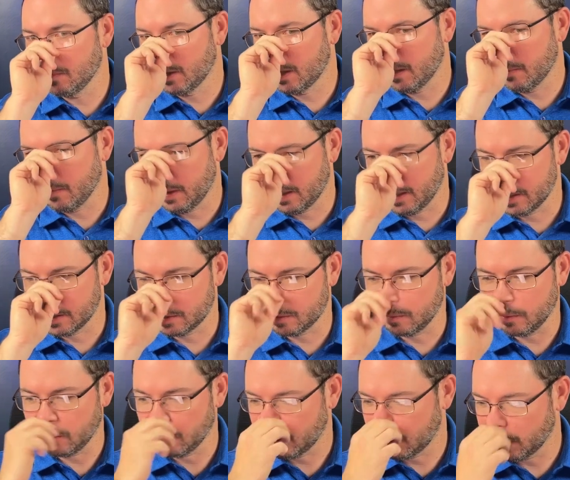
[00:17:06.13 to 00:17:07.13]
become a
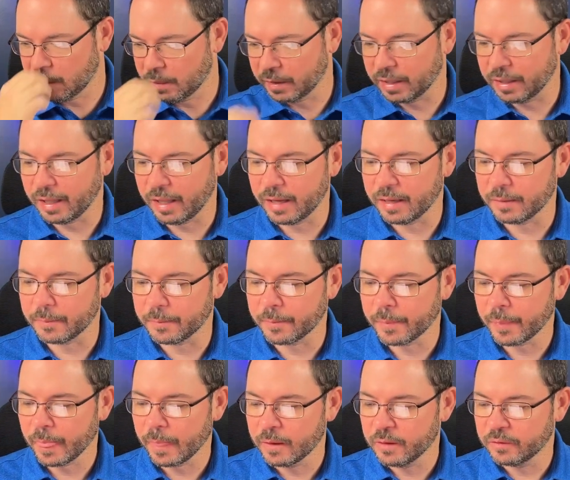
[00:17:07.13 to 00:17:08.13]
customer or become a client?
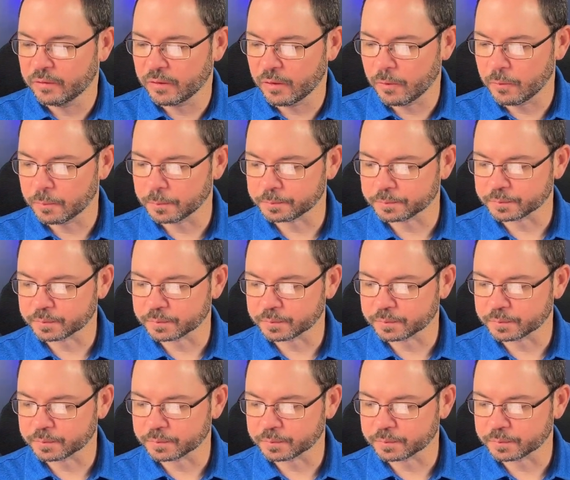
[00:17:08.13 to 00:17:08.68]
So